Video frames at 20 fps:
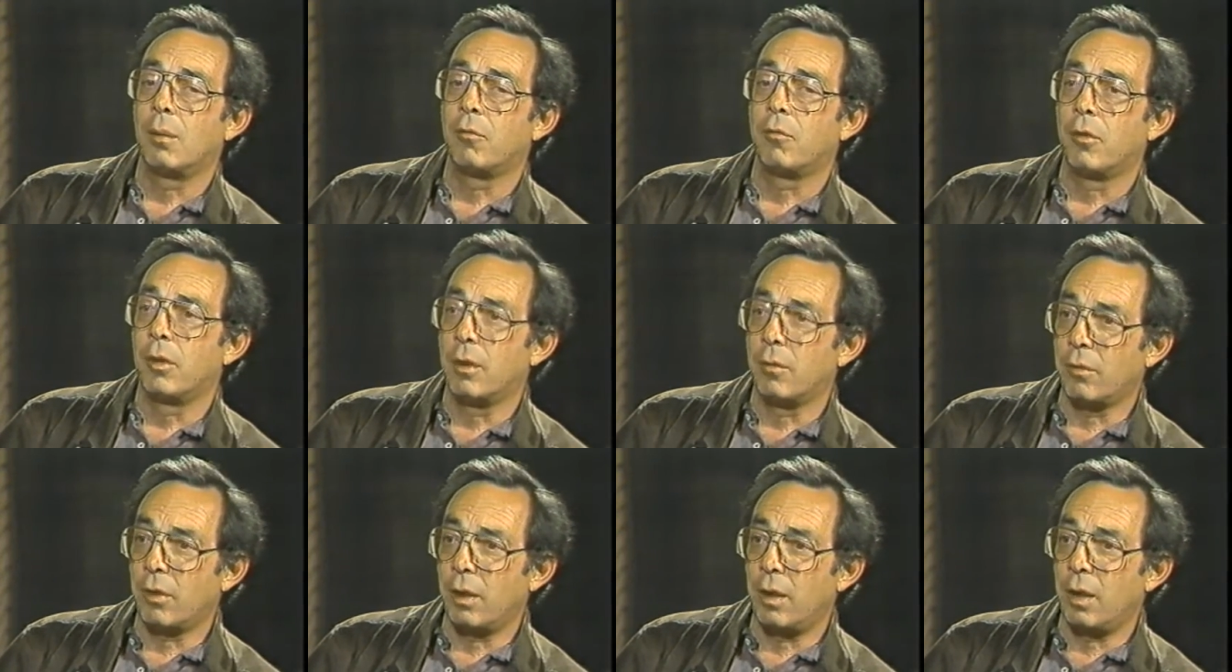
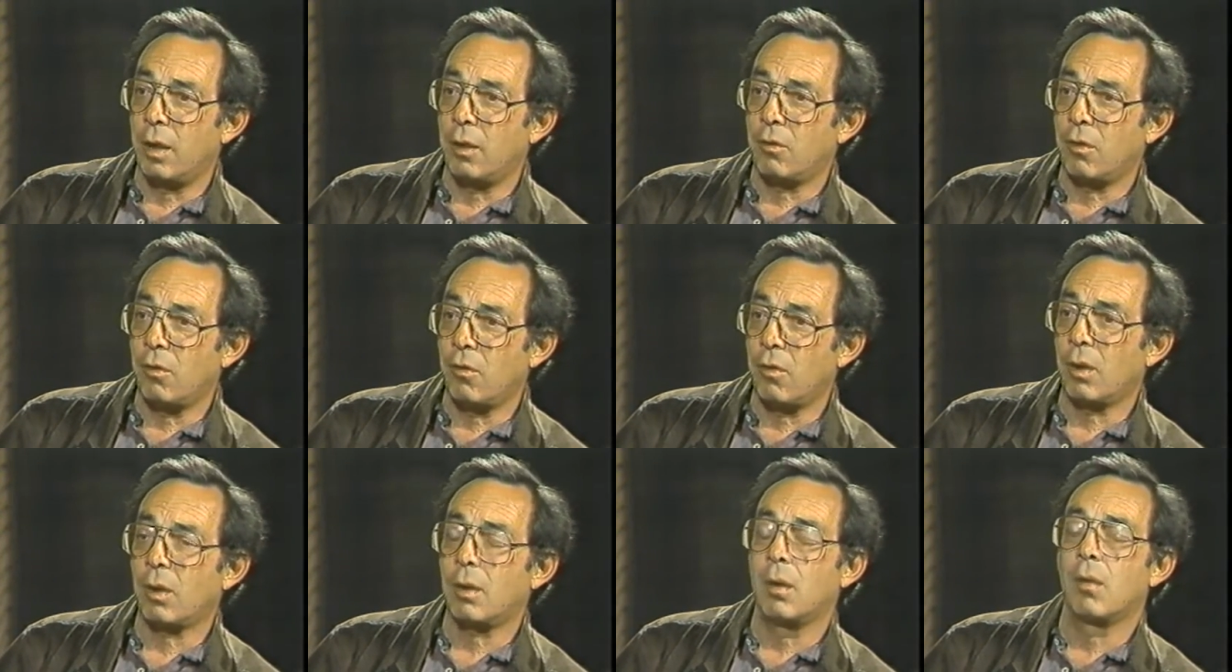free of radiation
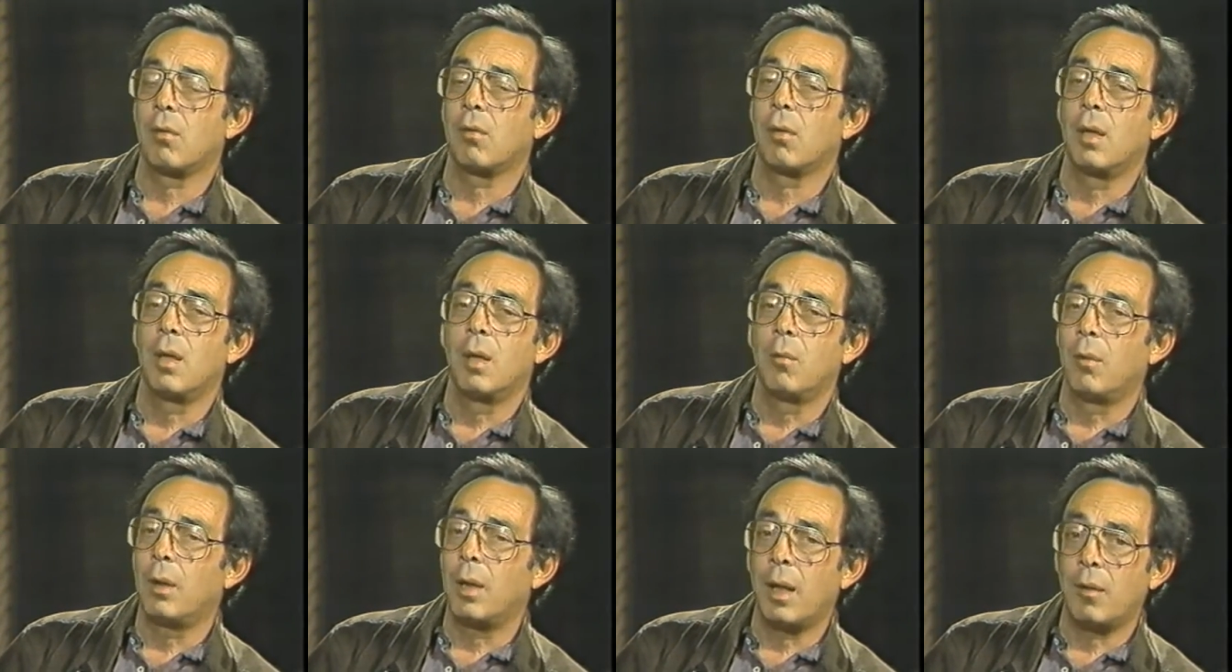
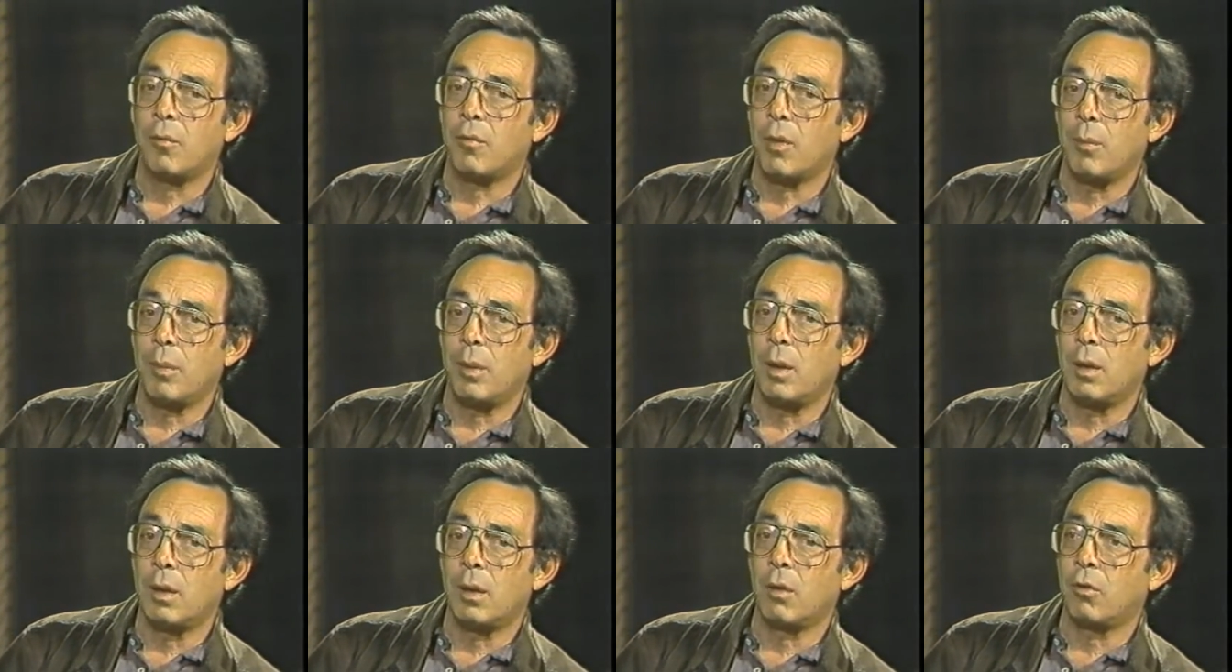sickness would have to
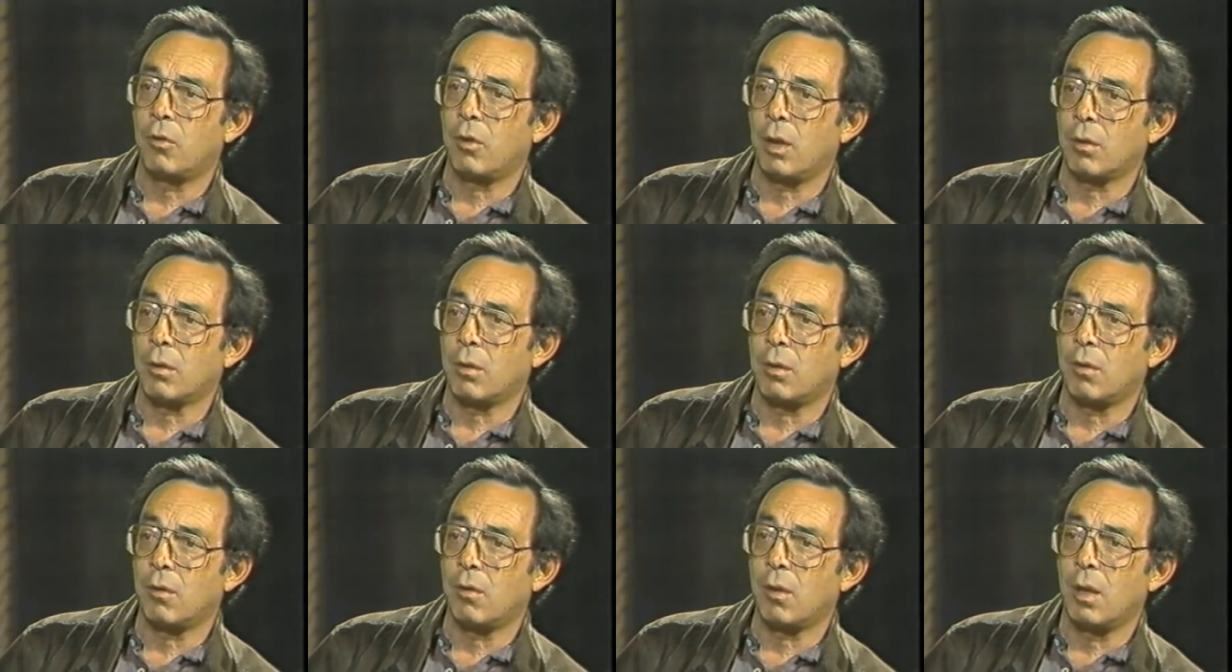be in those
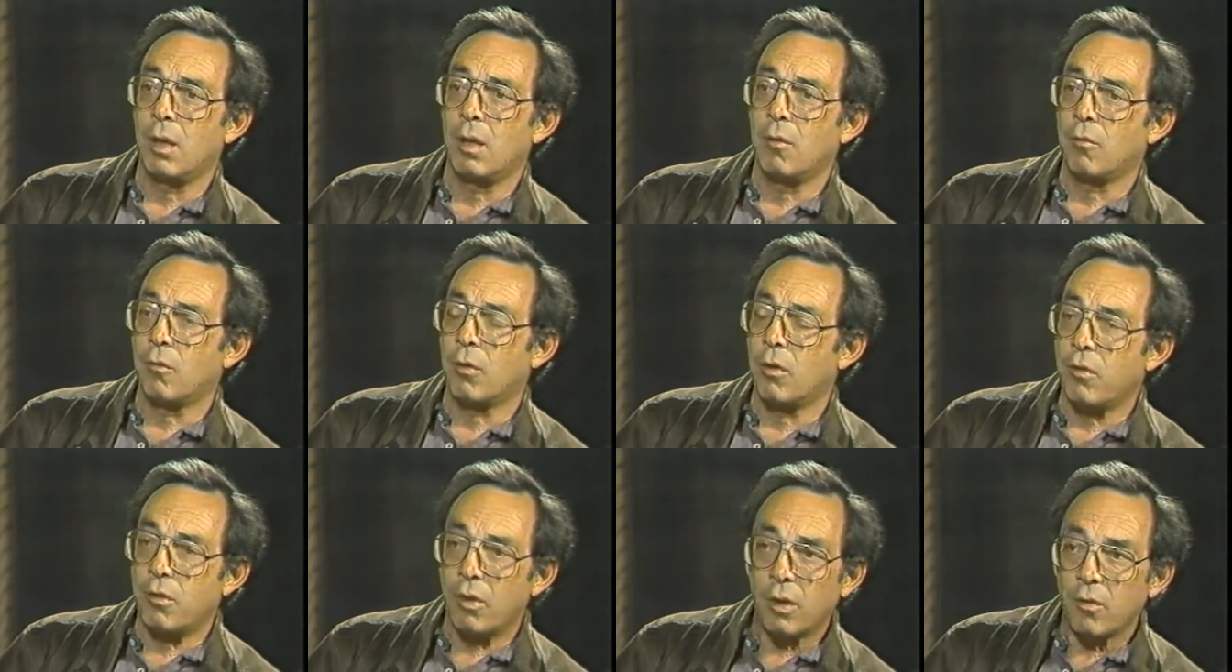shelters
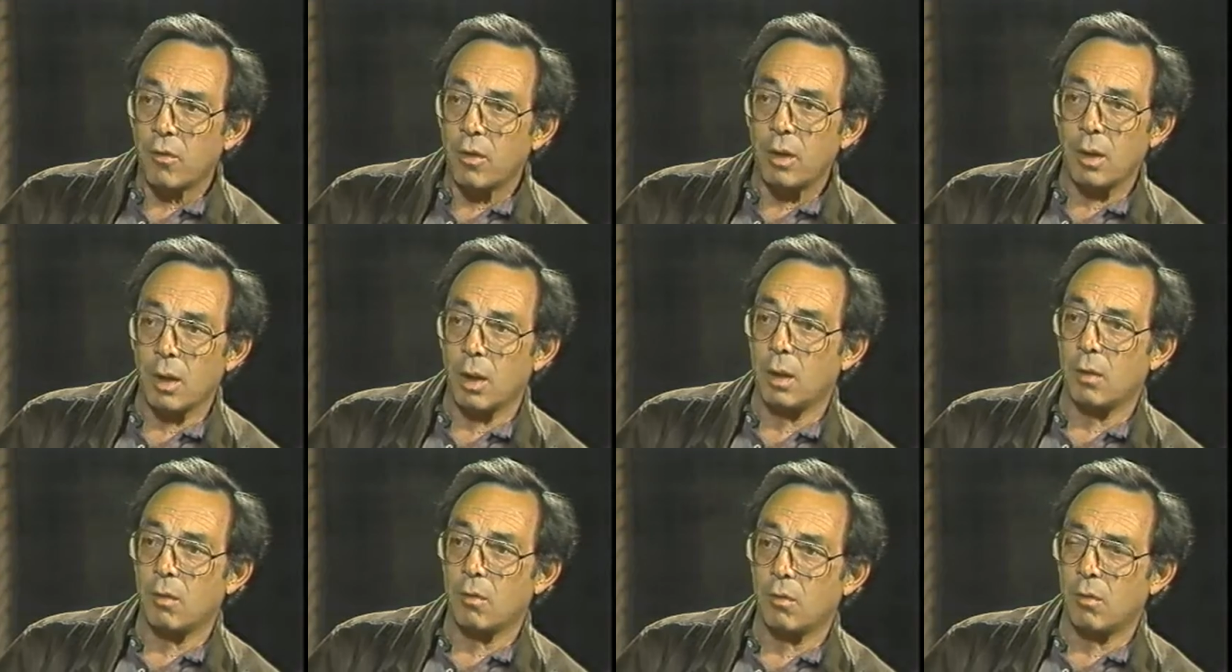for 60
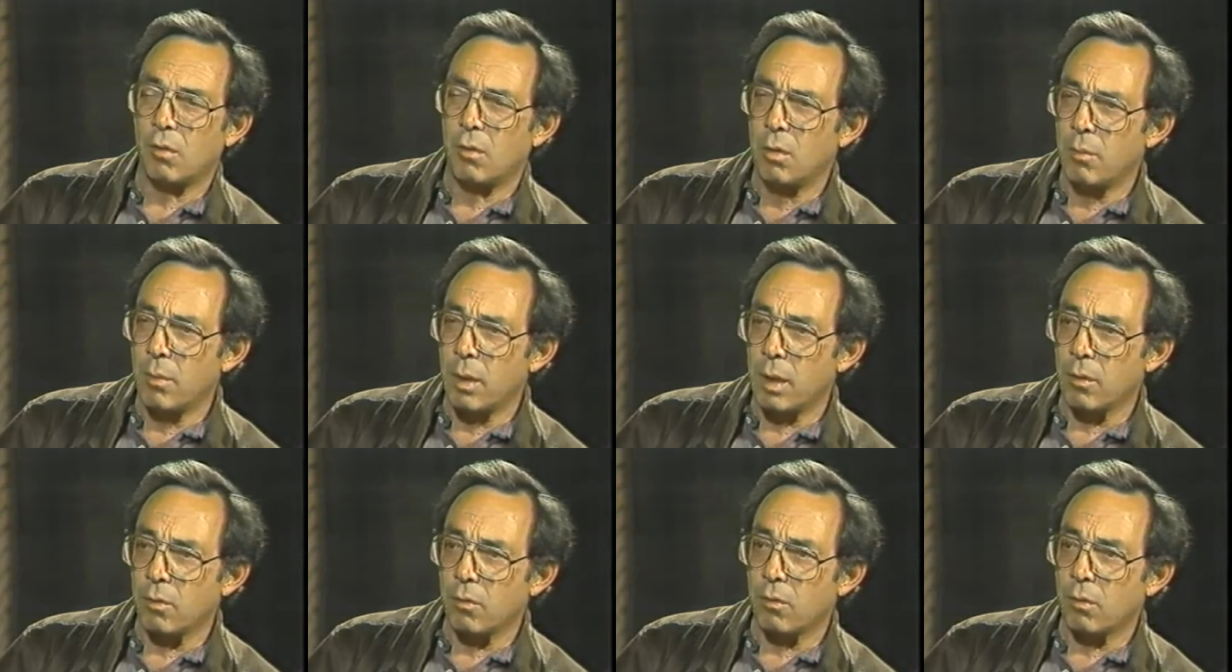days, two
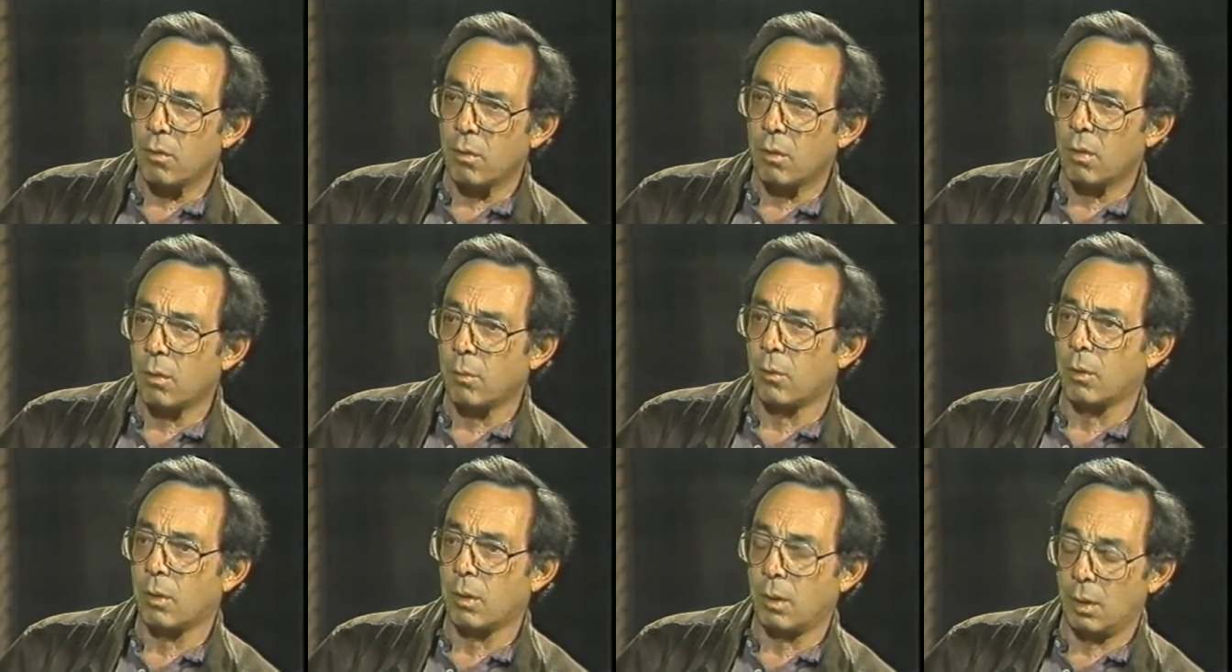months or
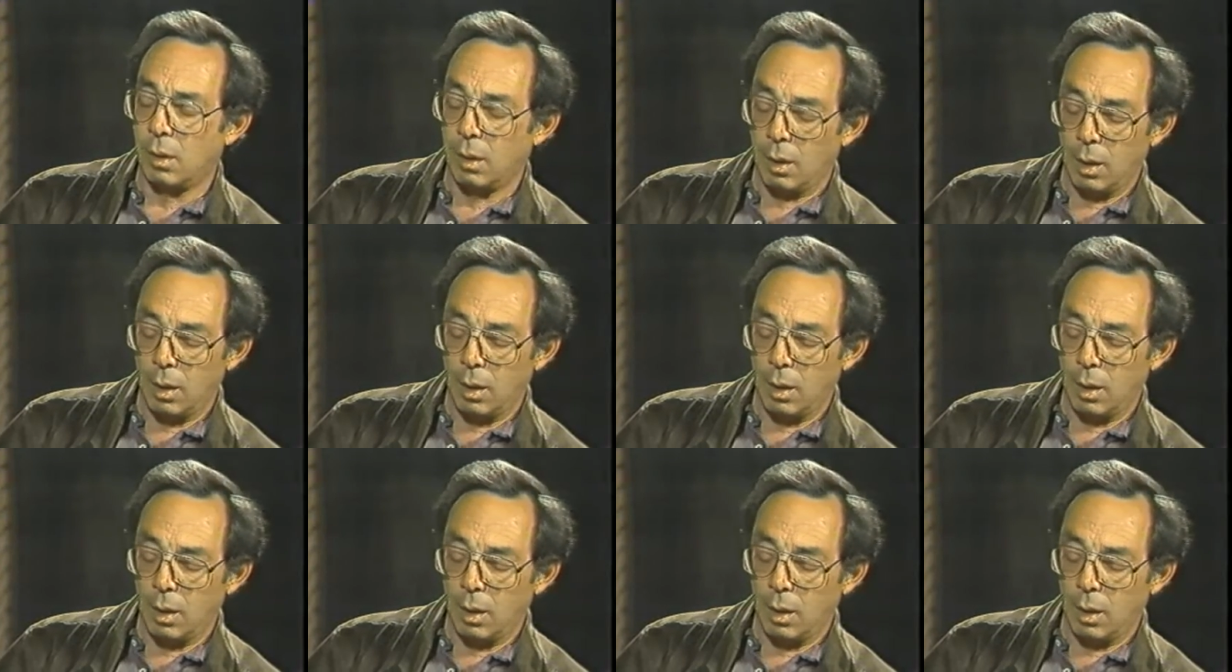more.